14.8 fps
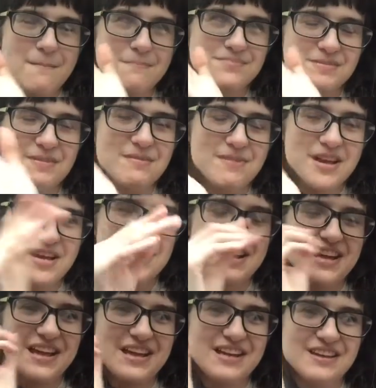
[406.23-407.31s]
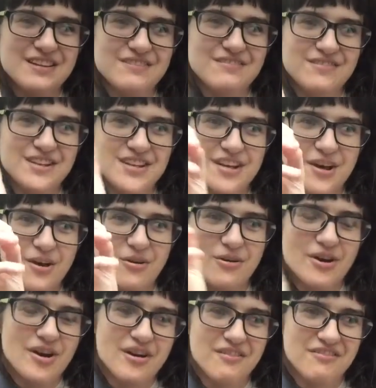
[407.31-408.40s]
somebody made a video
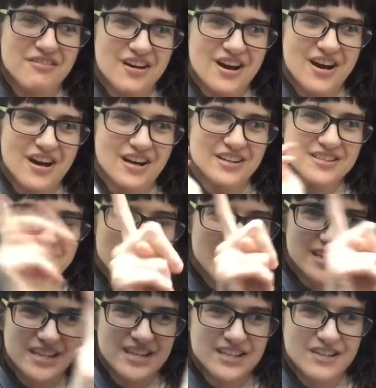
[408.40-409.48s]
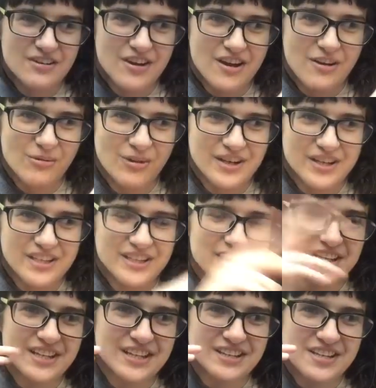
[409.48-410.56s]
of Danny Reagan
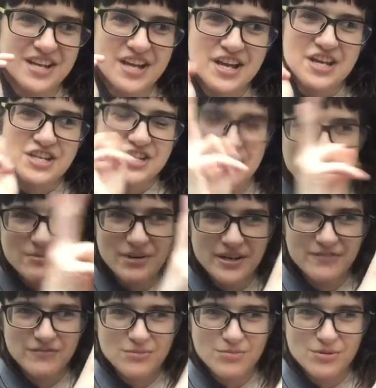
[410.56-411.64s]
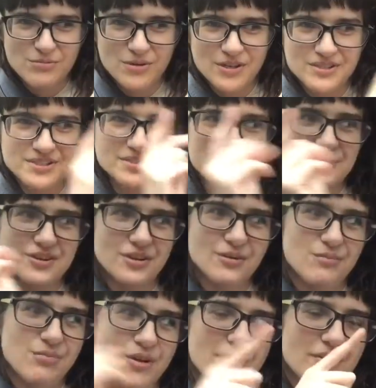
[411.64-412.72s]
and Jamie Reagan from Blue Bloods, and then their
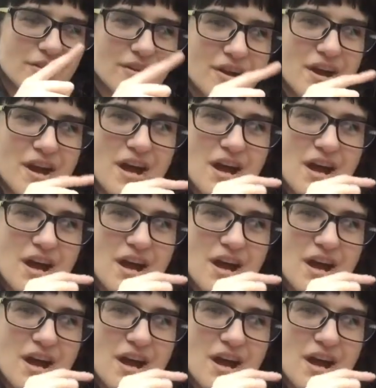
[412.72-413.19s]
brother